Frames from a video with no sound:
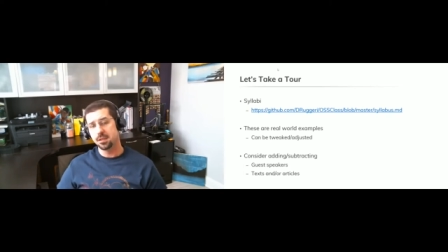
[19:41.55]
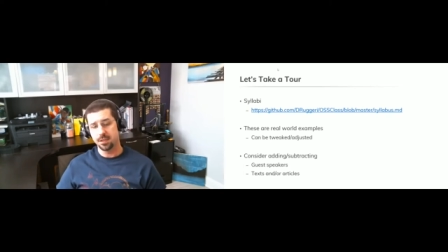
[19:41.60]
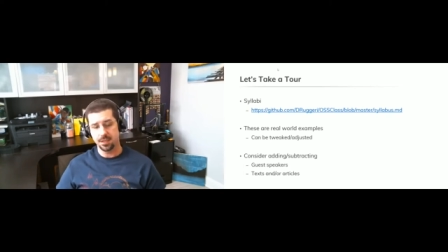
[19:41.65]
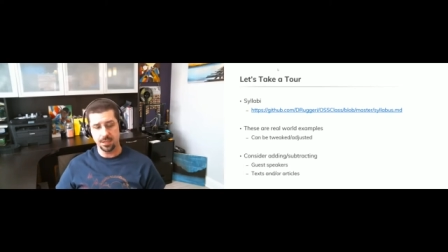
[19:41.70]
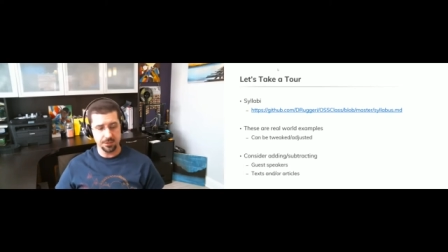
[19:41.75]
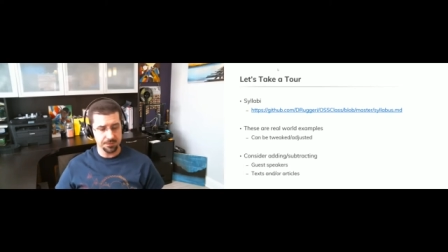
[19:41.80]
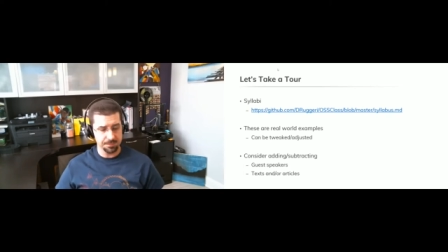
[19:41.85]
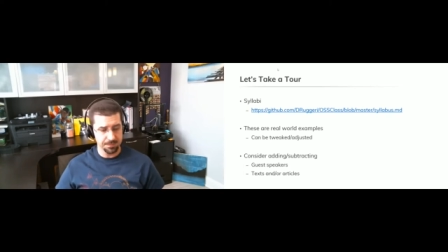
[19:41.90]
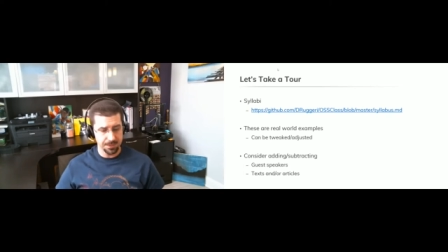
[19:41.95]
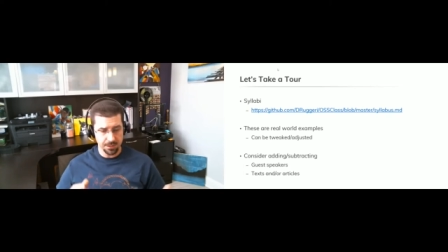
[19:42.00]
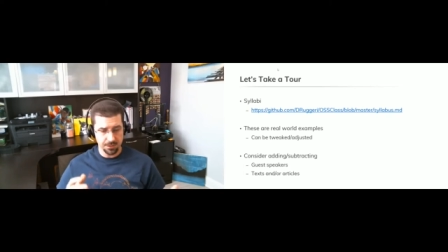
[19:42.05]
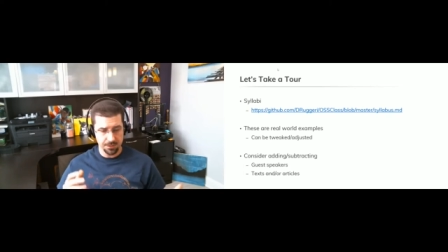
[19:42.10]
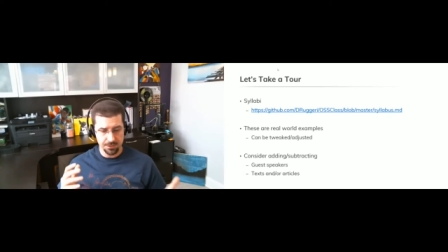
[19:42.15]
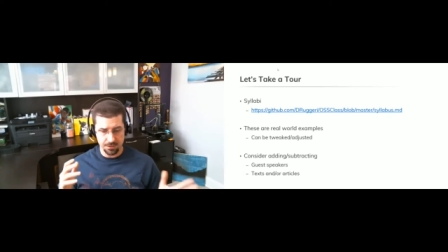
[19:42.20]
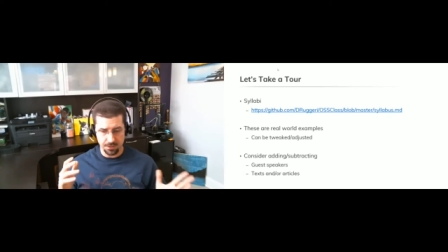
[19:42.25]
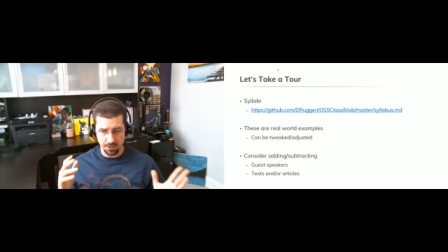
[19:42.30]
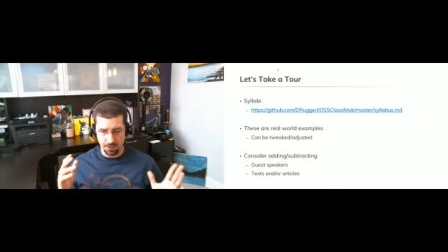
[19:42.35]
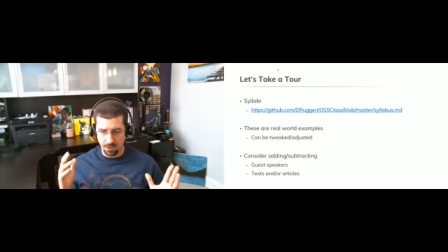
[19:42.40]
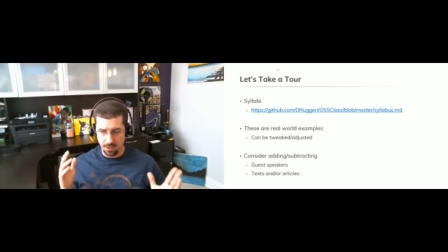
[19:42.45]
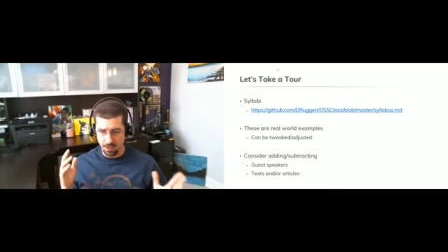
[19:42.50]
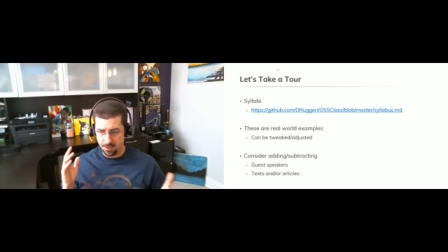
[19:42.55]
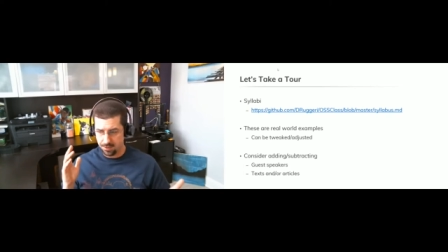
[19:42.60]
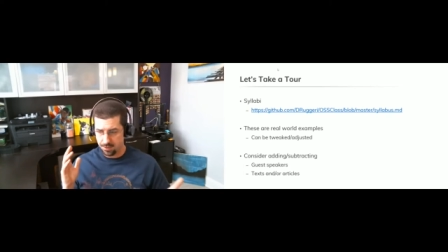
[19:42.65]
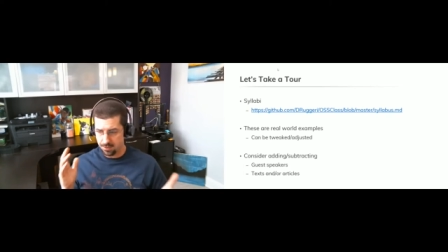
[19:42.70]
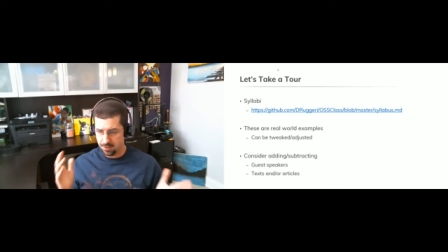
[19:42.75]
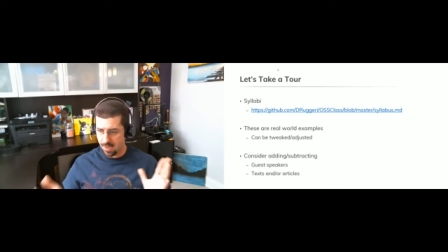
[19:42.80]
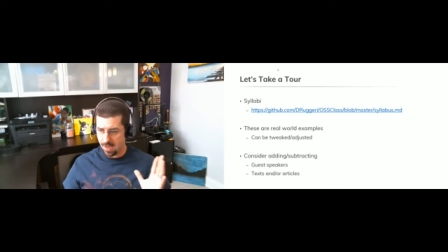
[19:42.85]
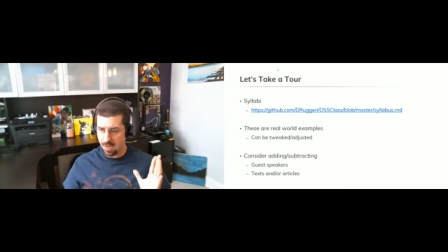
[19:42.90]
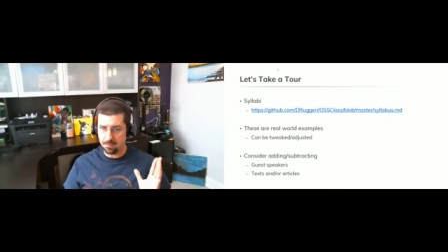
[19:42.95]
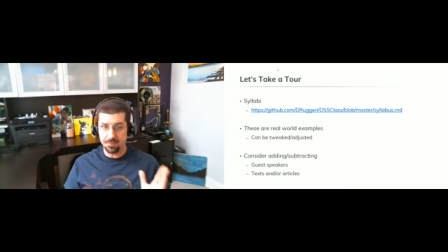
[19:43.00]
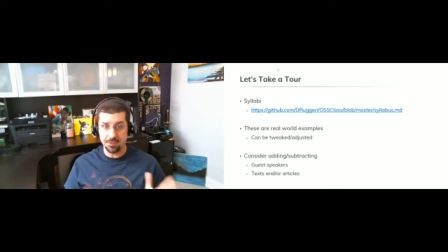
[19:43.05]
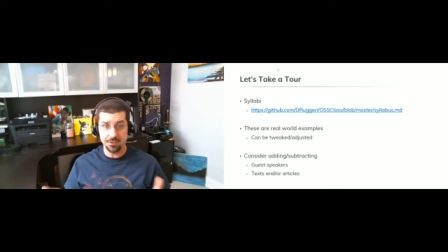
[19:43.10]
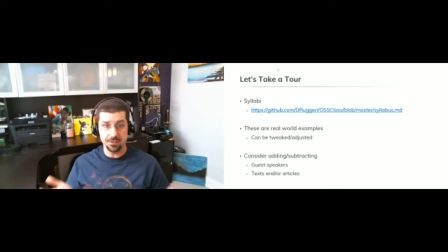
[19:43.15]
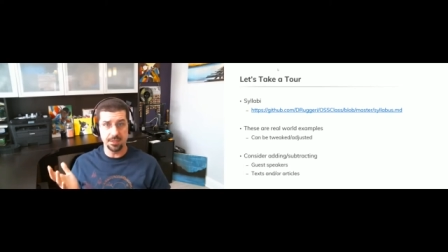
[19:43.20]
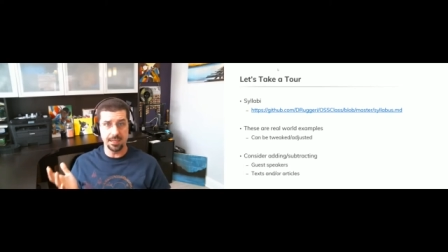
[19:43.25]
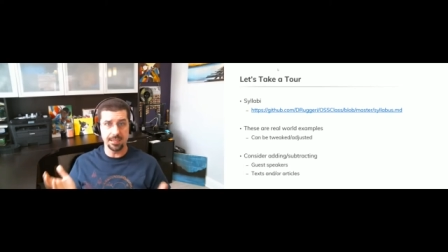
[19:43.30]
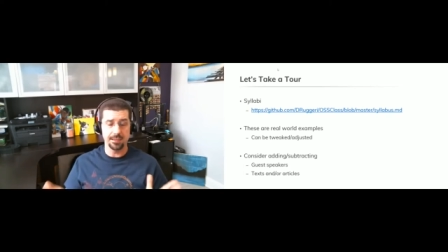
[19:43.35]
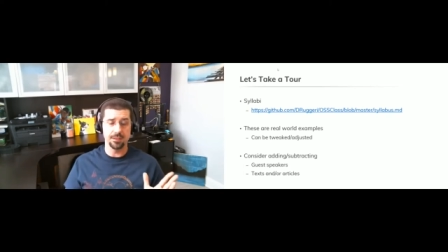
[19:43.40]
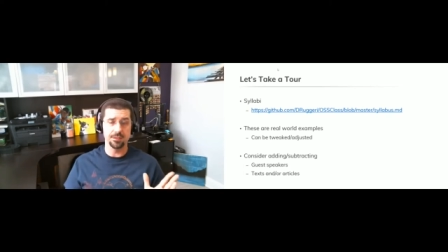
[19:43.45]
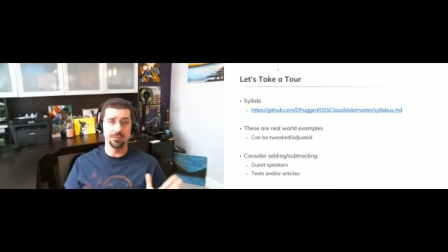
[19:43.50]
guest speakers on the
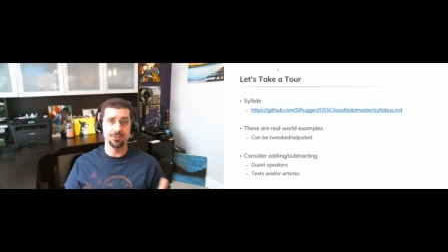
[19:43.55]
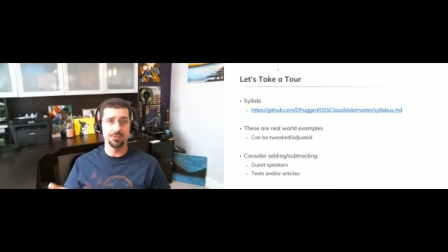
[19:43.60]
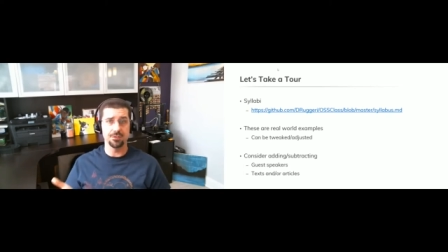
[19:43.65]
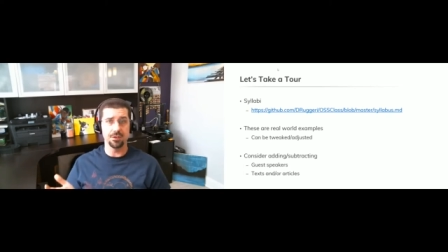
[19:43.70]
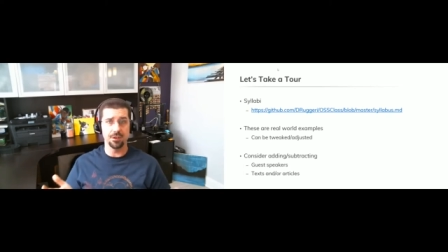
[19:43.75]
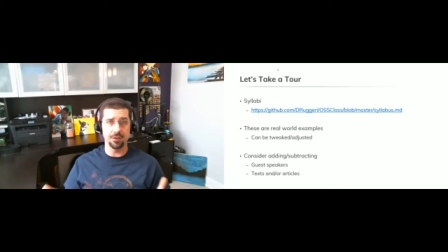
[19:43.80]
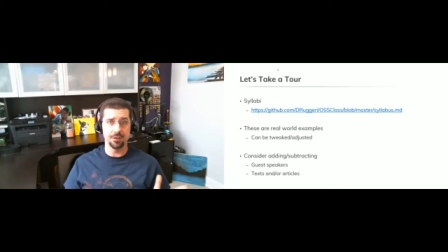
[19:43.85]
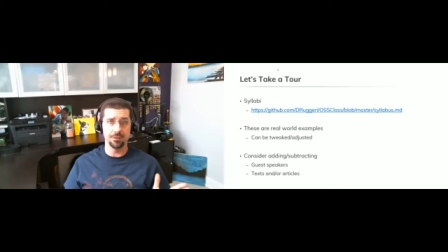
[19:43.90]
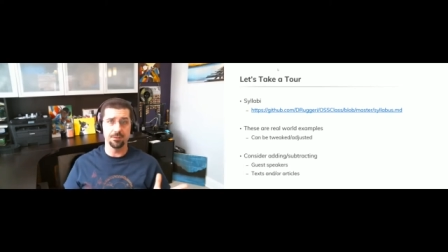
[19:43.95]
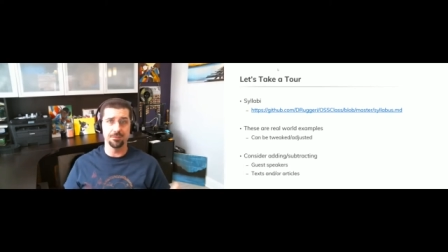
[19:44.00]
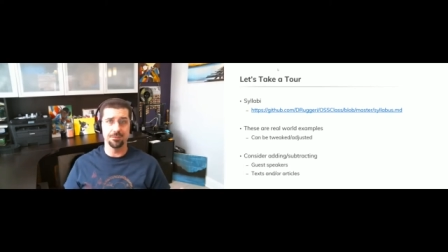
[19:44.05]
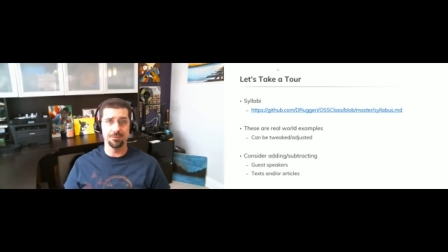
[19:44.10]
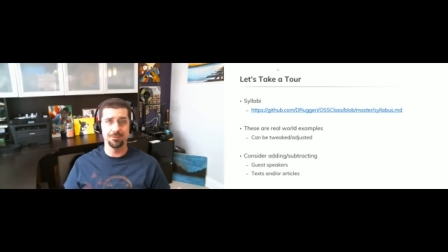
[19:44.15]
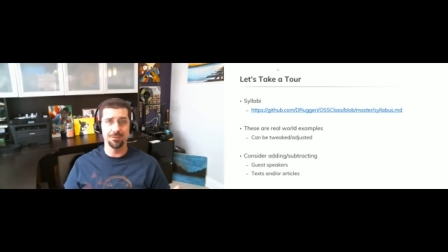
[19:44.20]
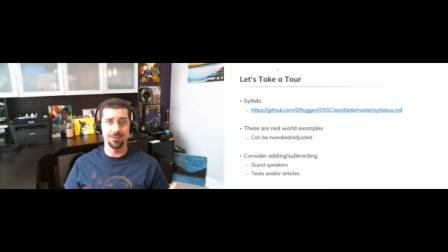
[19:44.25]
opposite ends of